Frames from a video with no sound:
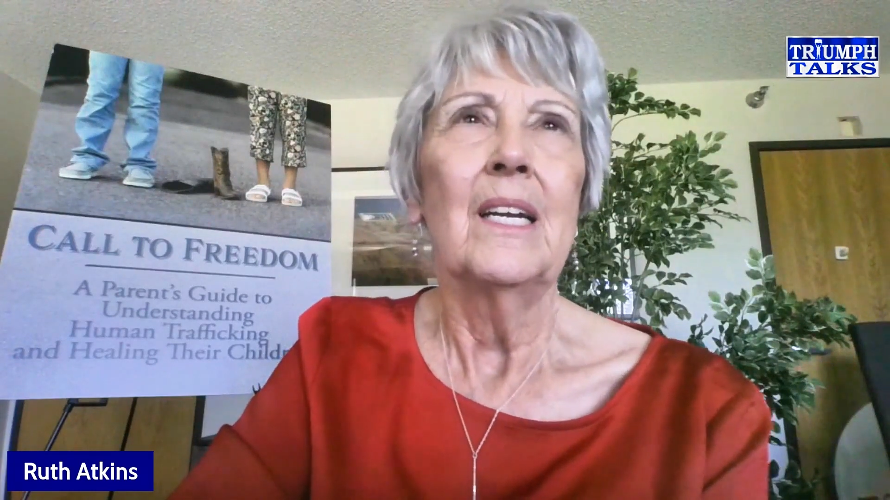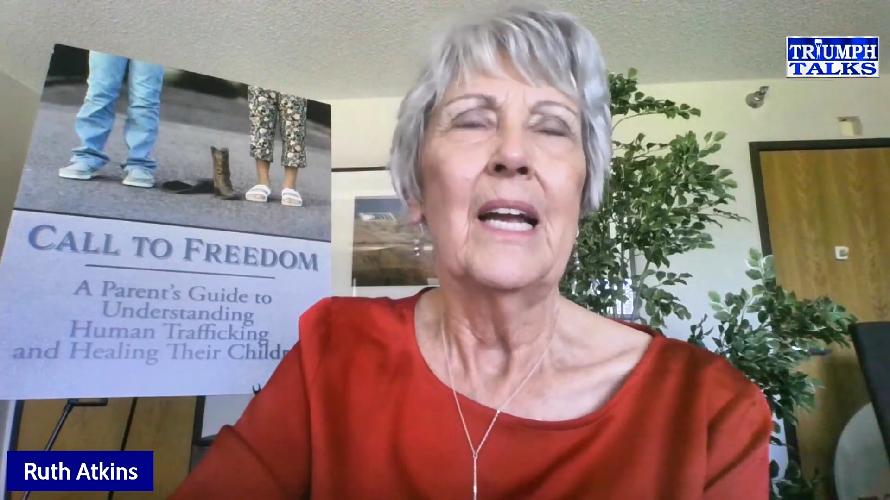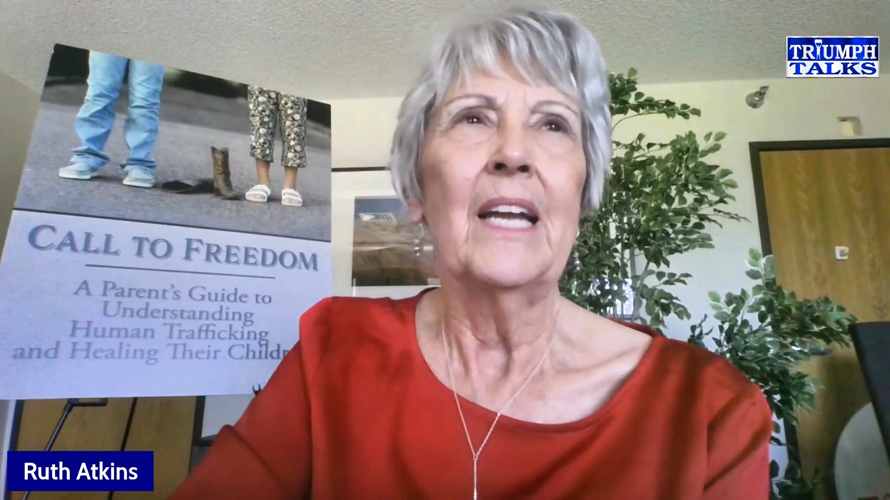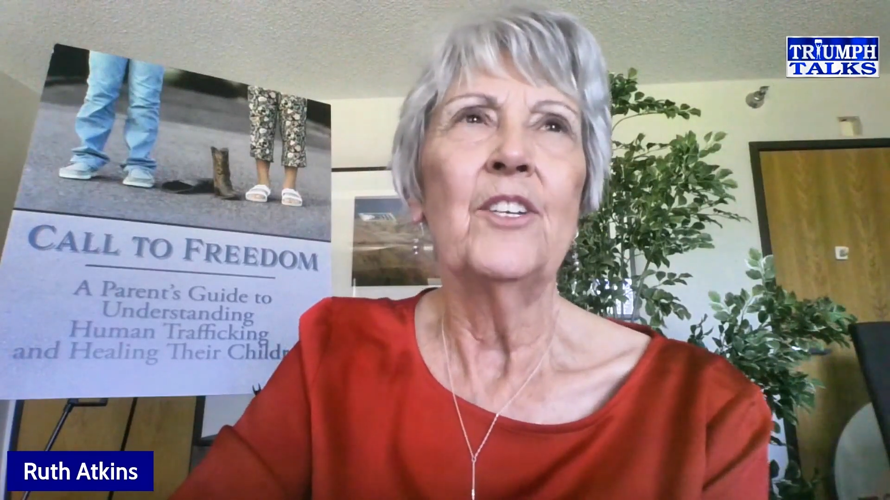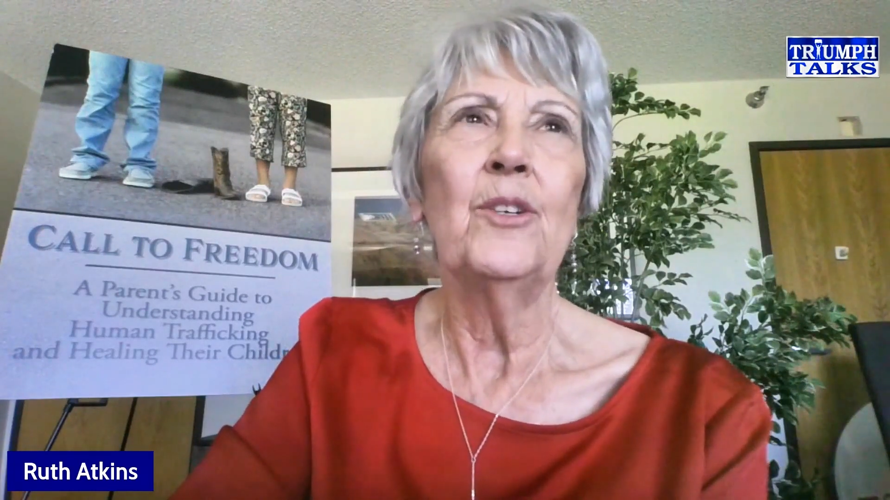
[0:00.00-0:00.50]

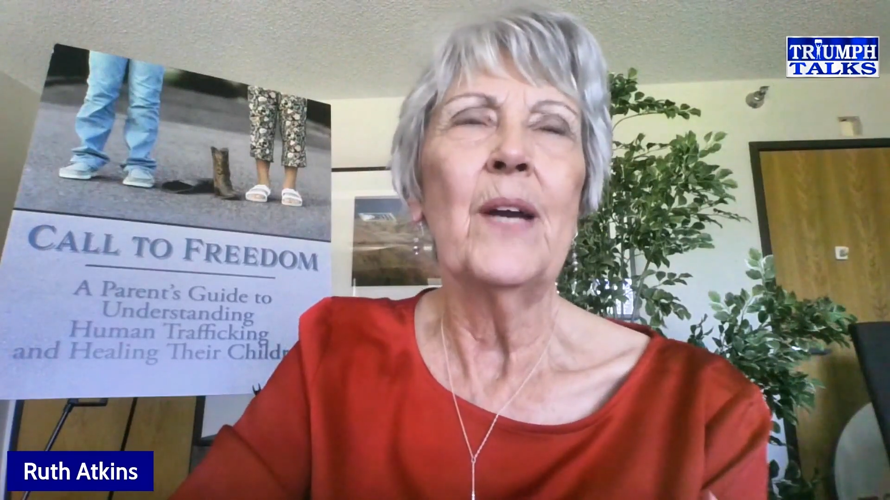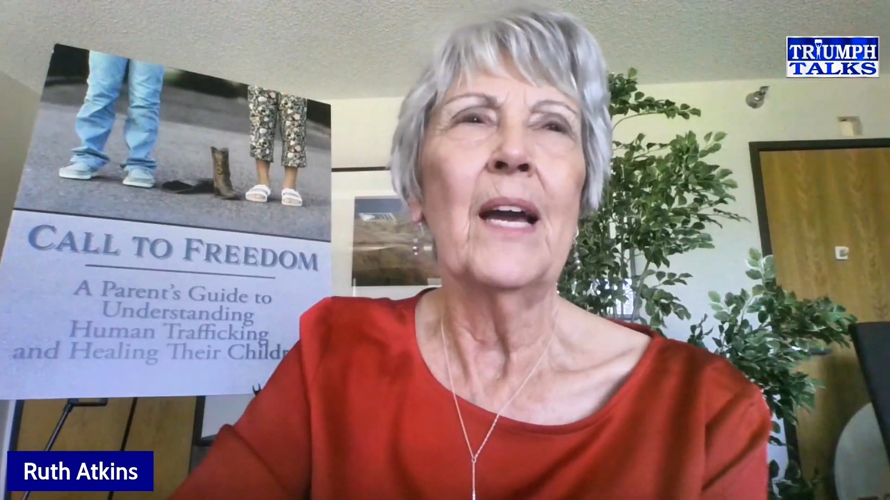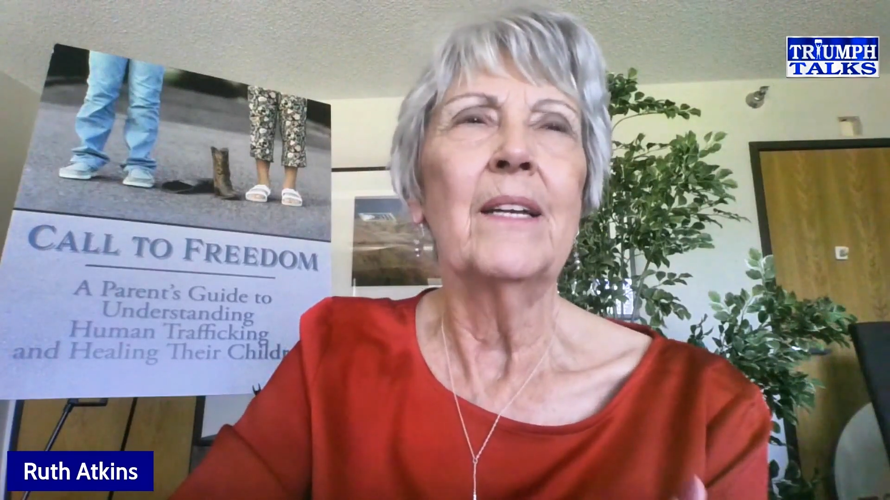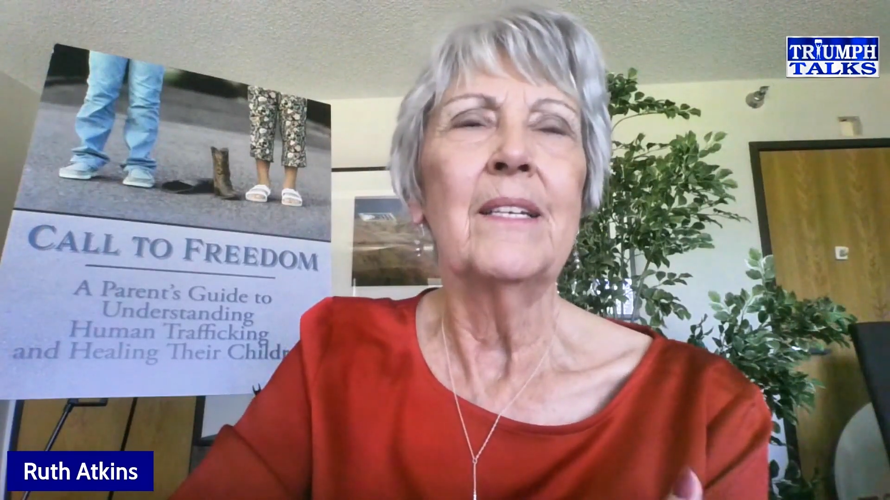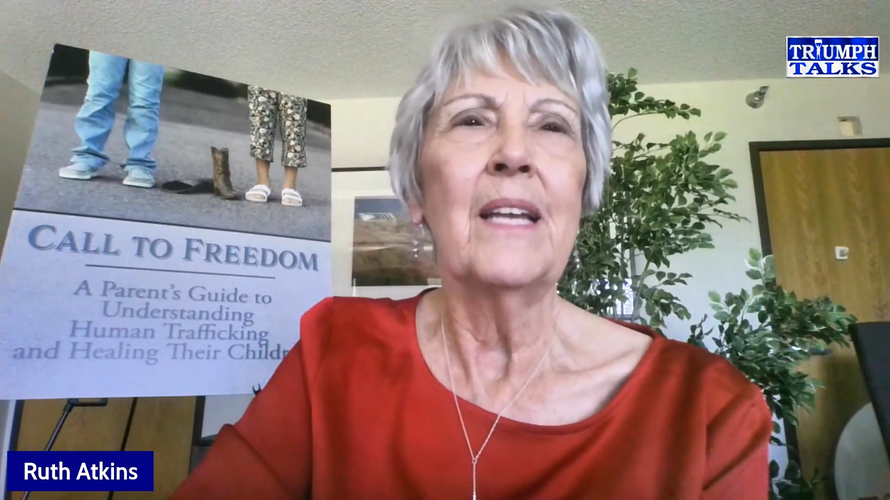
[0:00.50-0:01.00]
and you
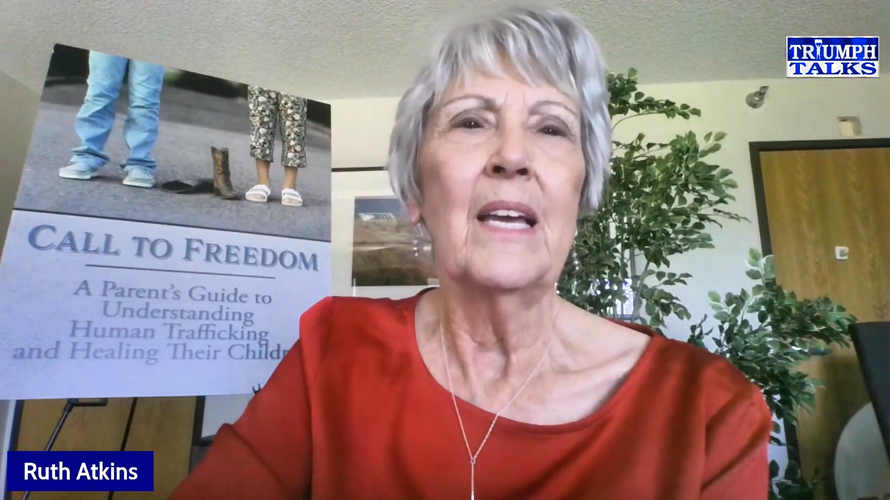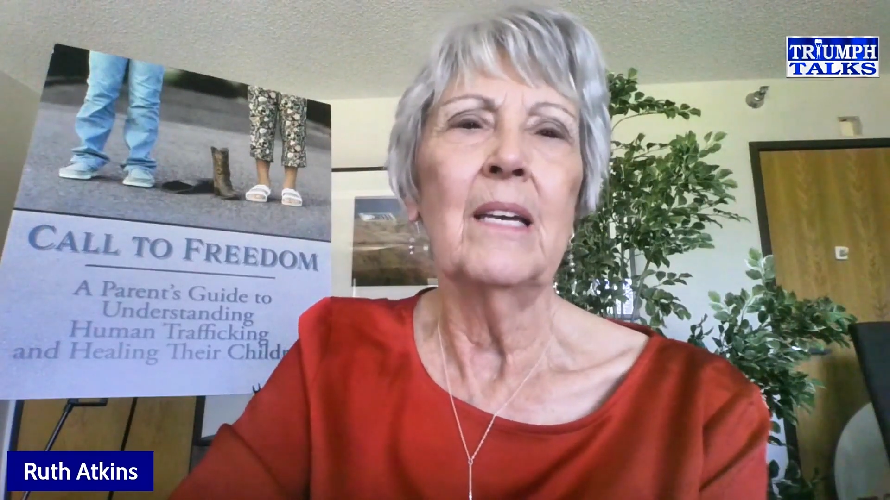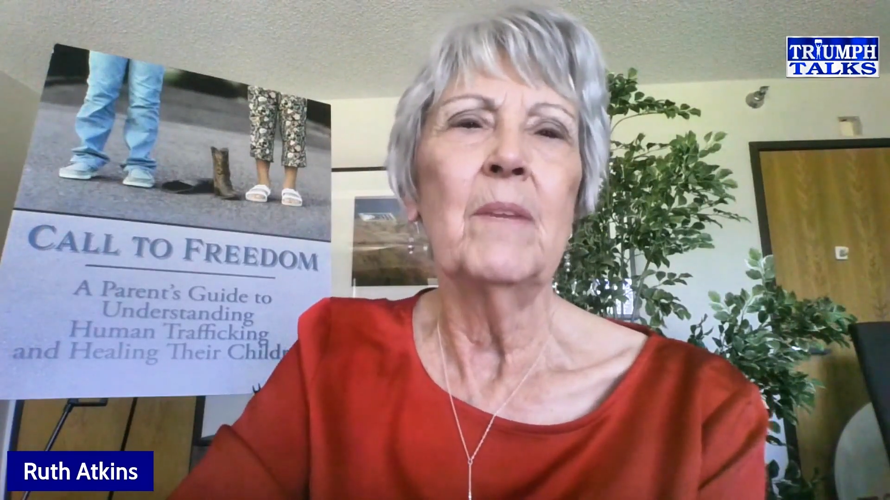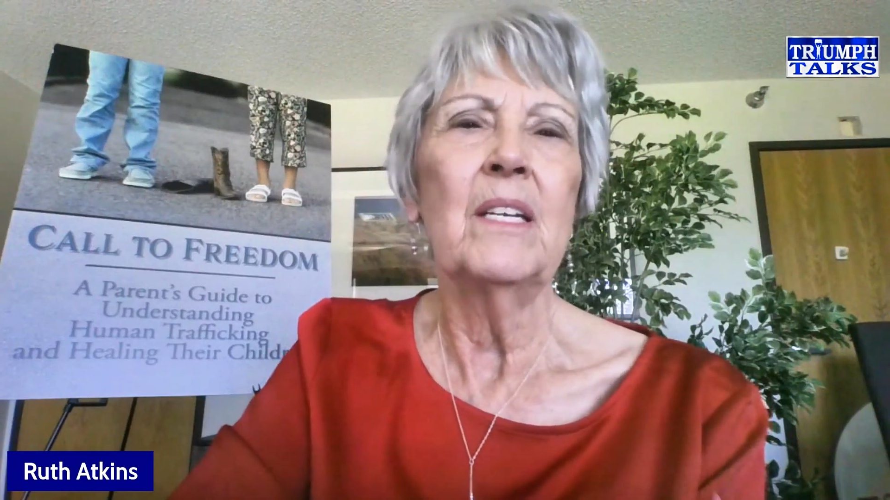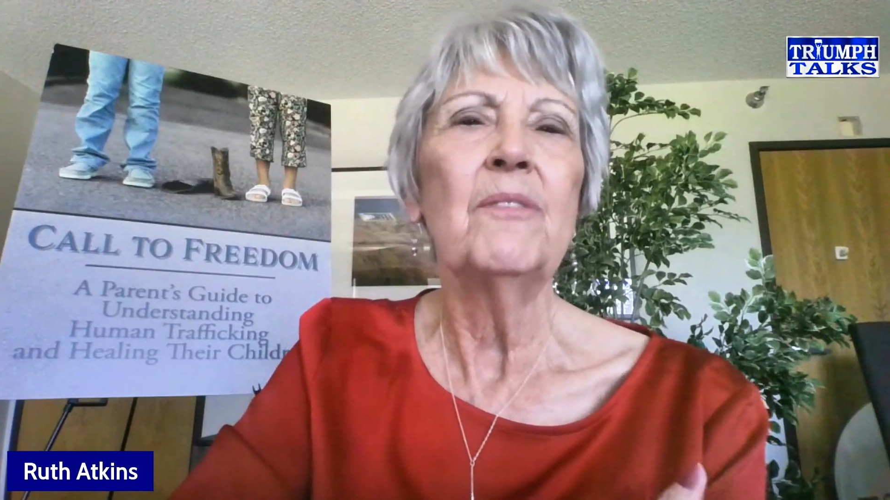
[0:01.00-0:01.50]
add a
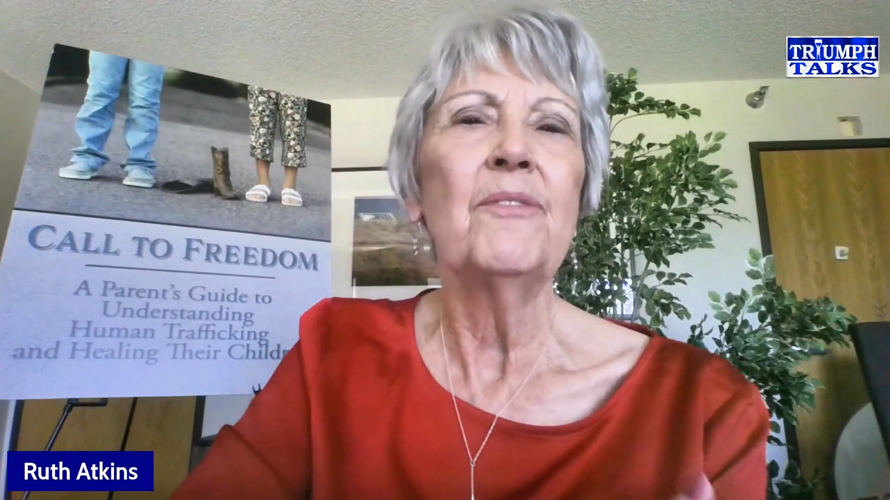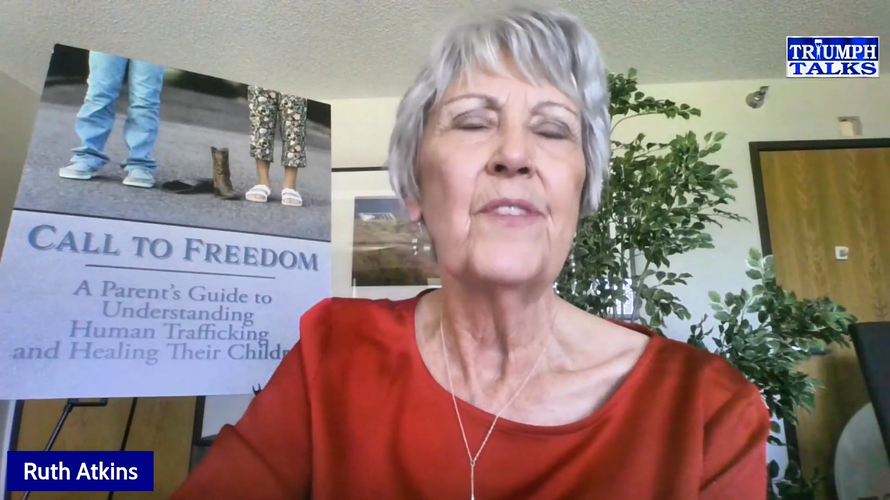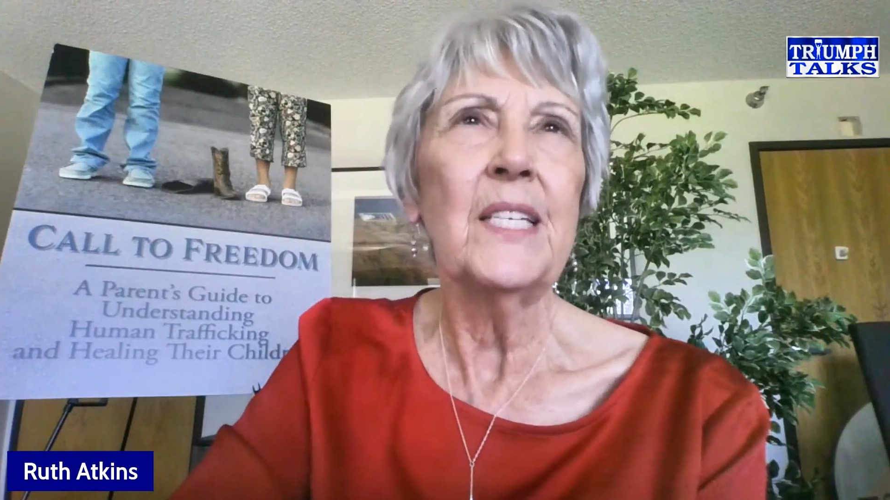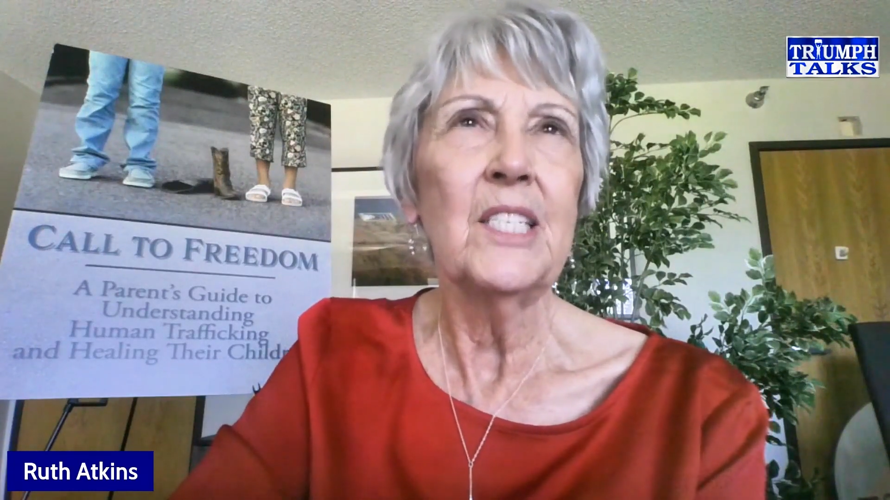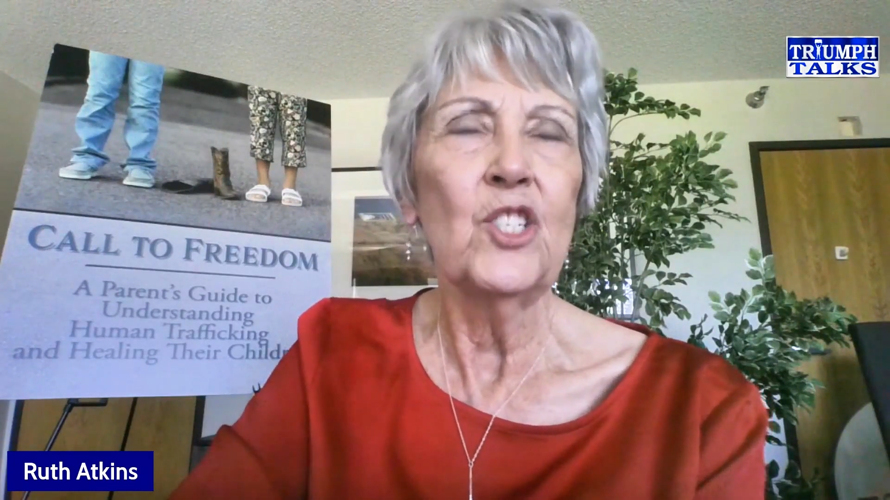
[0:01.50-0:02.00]
name and a
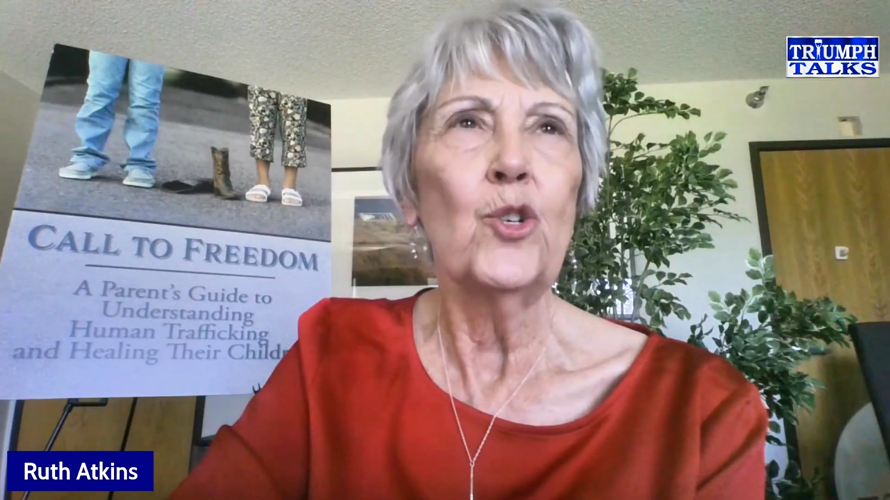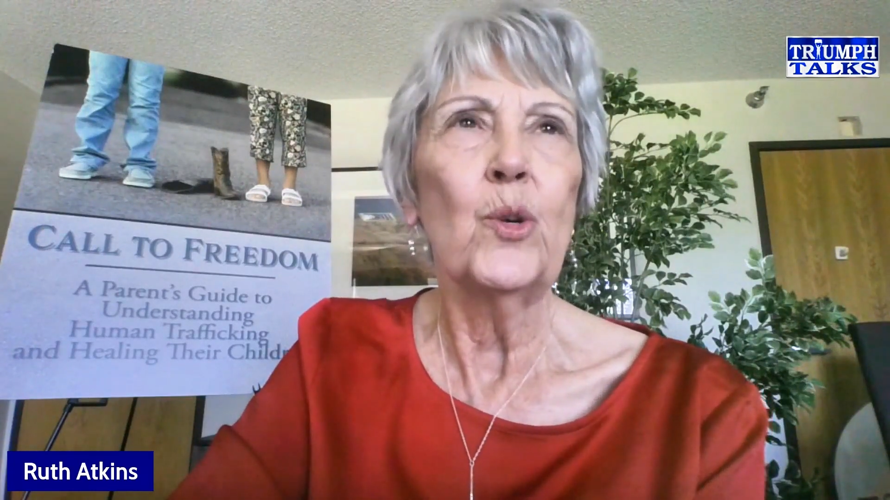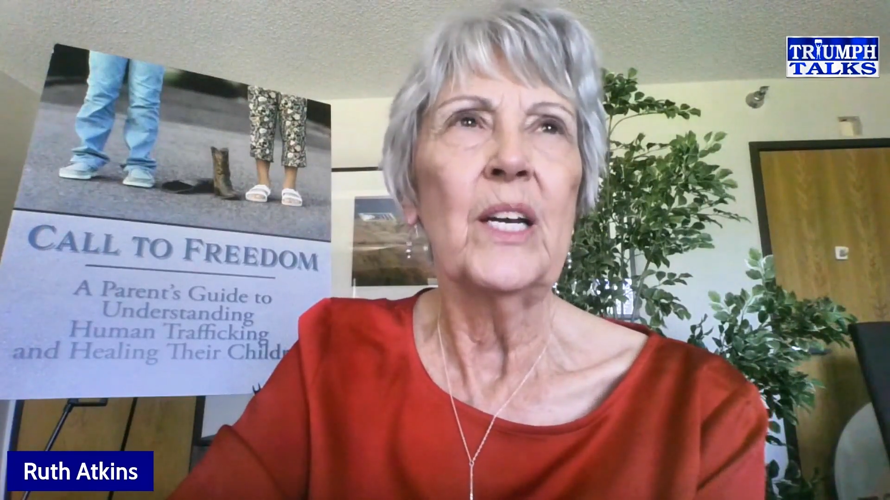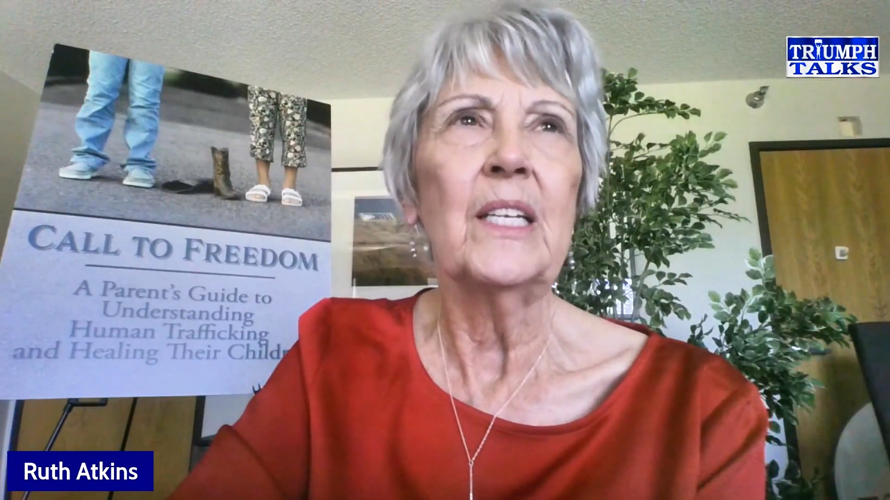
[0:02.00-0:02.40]
face to it,